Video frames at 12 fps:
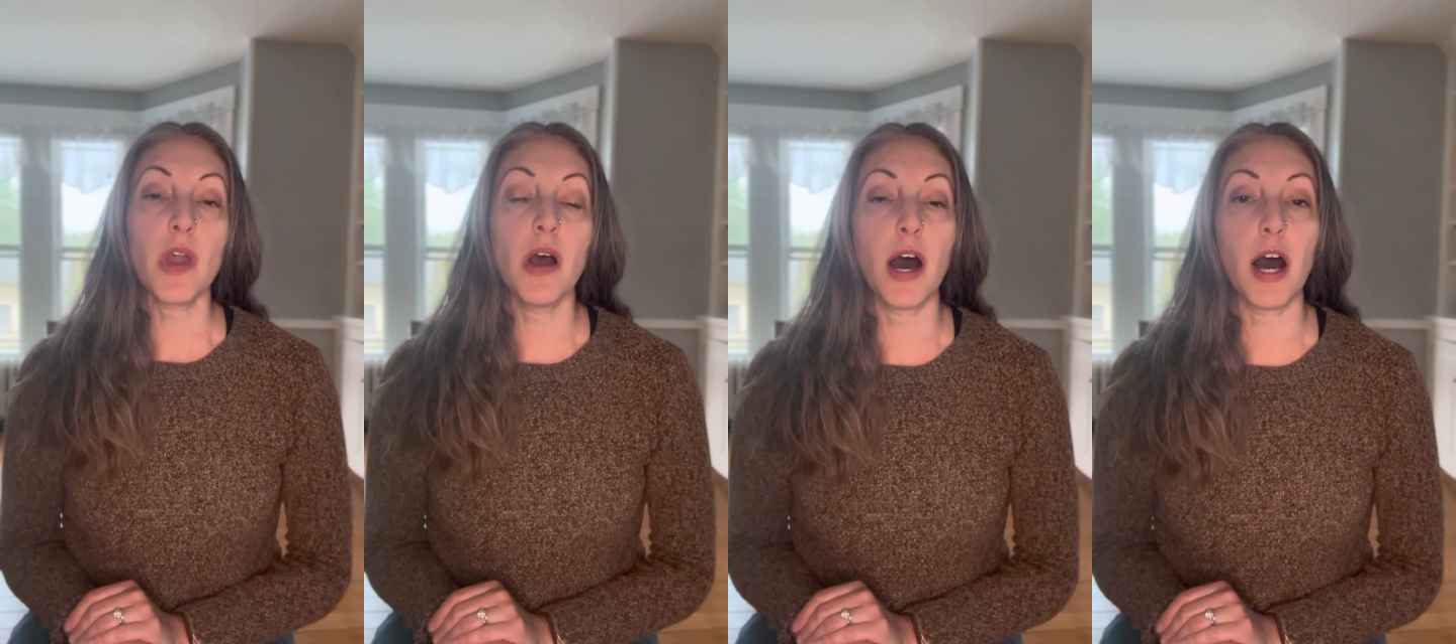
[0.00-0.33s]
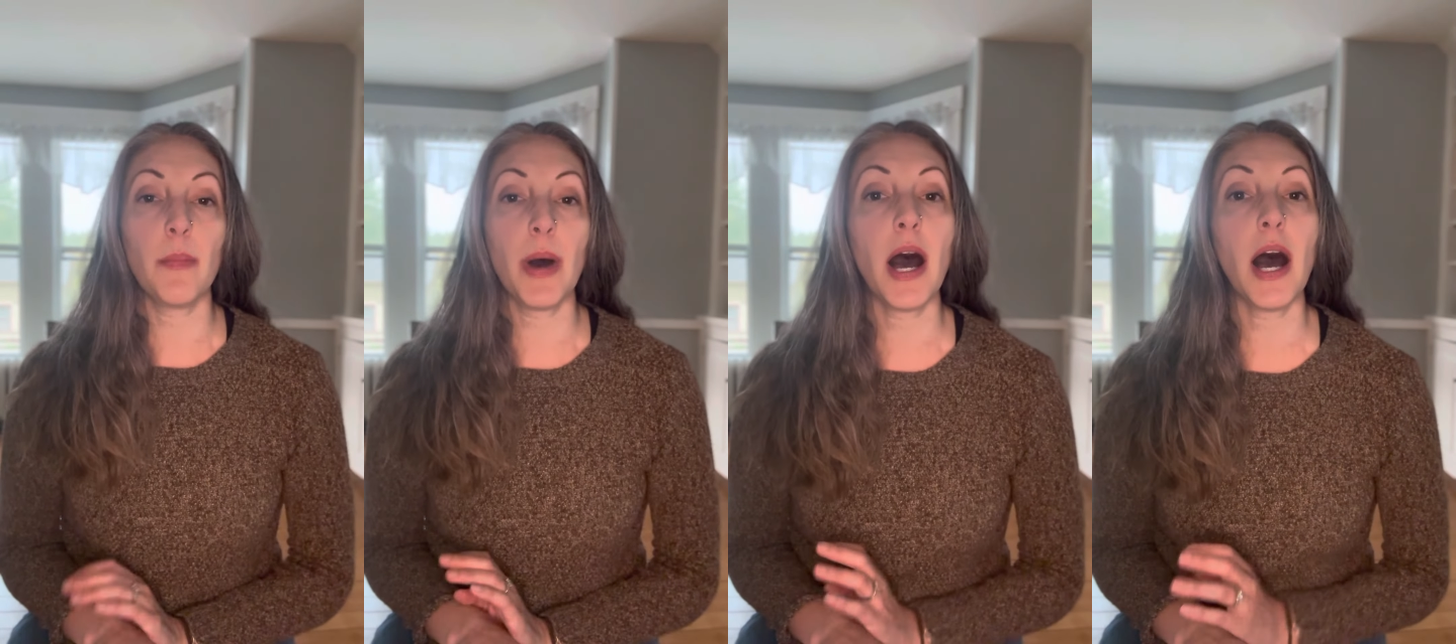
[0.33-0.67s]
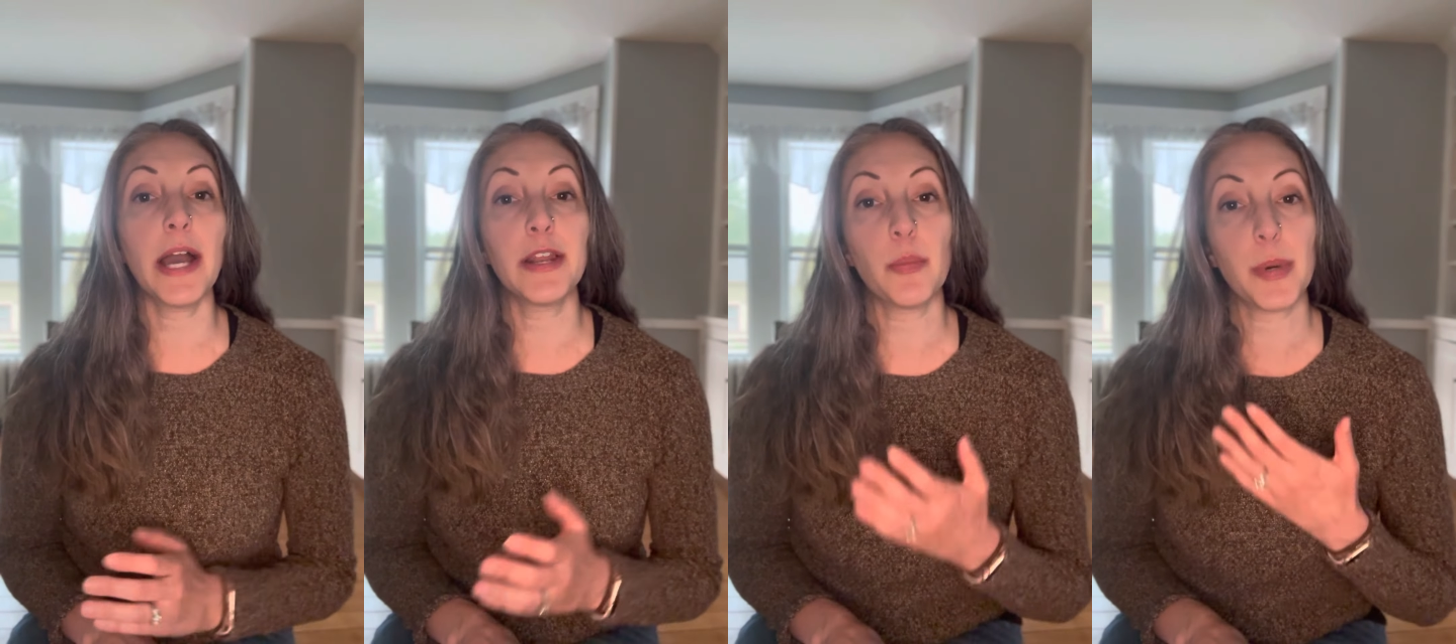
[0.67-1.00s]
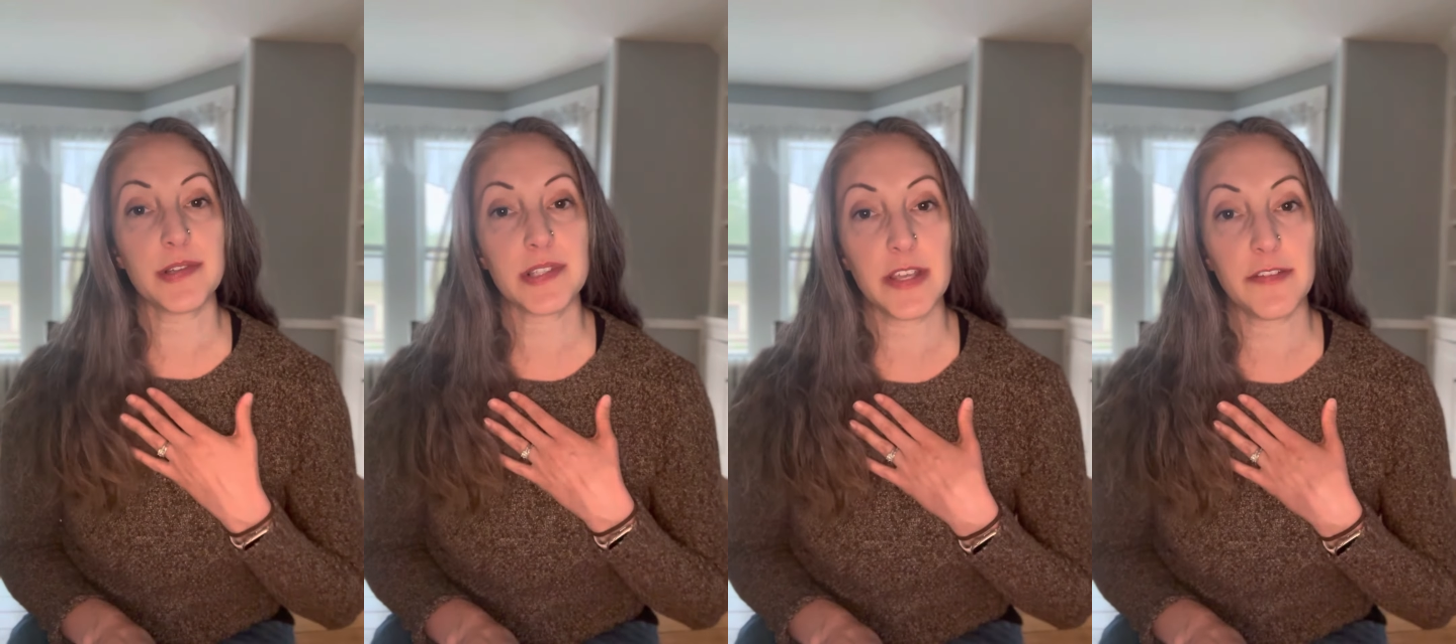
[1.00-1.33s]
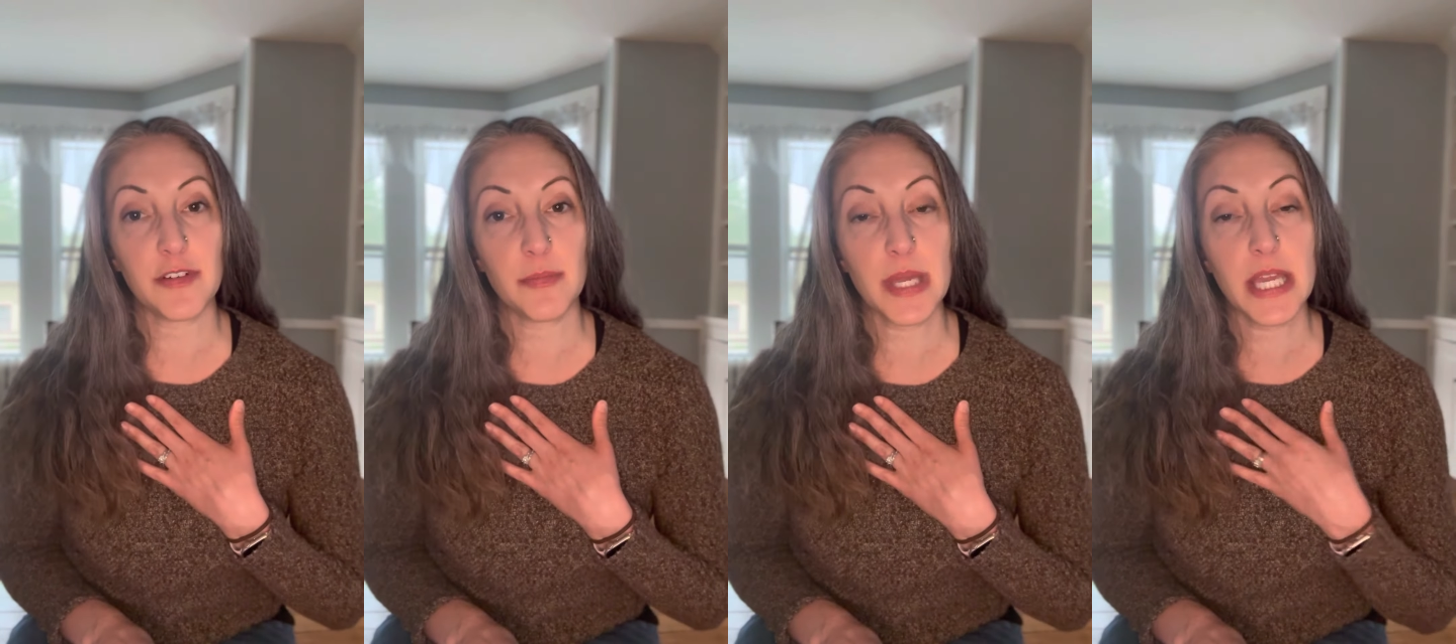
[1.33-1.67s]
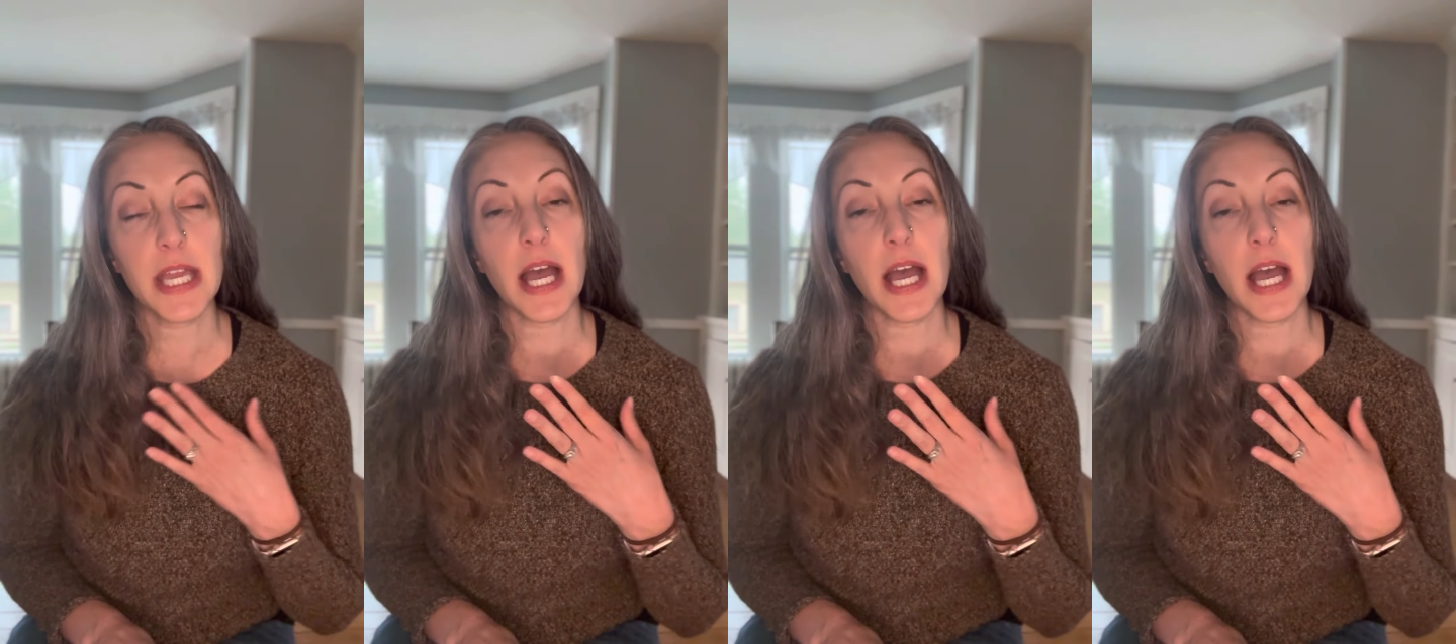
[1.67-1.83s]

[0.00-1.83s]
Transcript: I know personally for me,